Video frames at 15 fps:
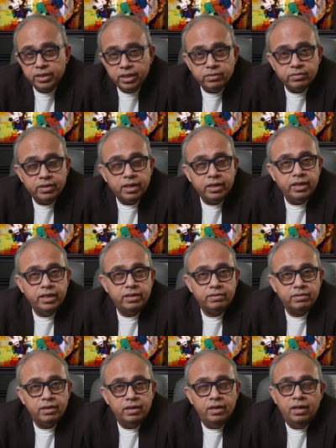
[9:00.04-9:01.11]
techniques
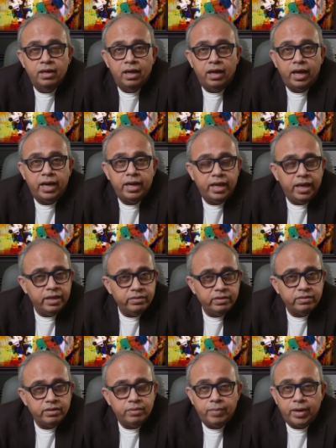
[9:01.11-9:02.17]
and
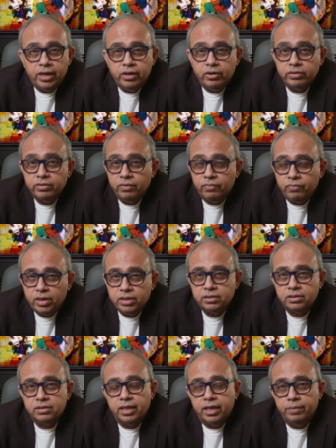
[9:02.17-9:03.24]
Exition Bio is the first
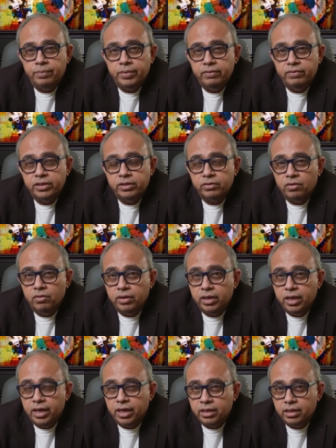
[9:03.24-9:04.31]
therapy which is looking
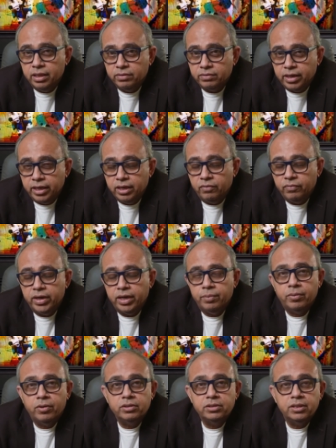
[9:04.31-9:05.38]
at this kind of an
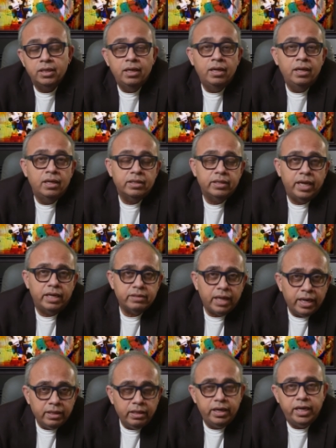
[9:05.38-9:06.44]
approach. There's
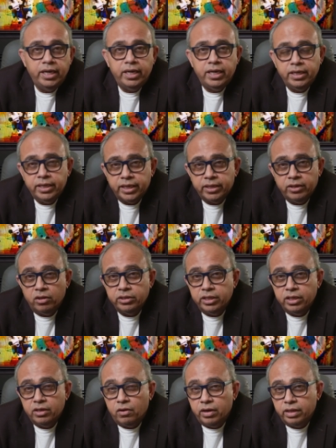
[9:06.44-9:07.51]
another editing technology
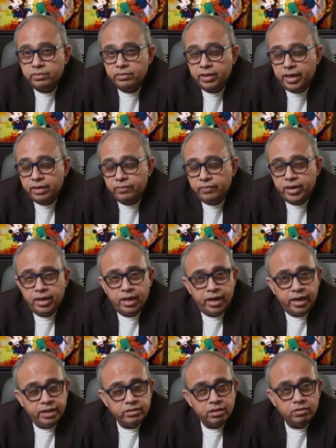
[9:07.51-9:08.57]
called a ZFN, and I
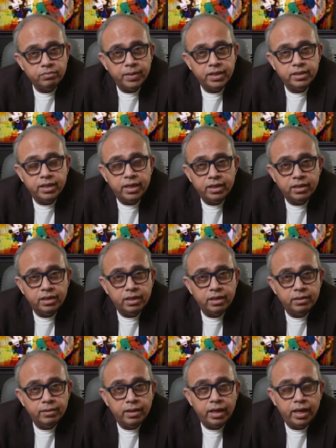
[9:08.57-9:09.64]
suspect that uh,
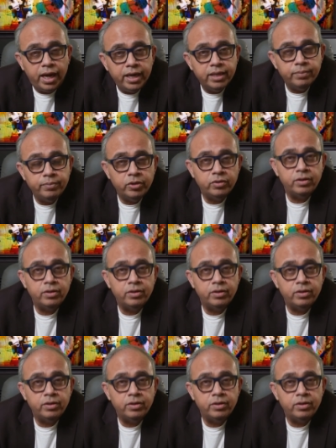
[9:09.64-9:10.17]
AdImmune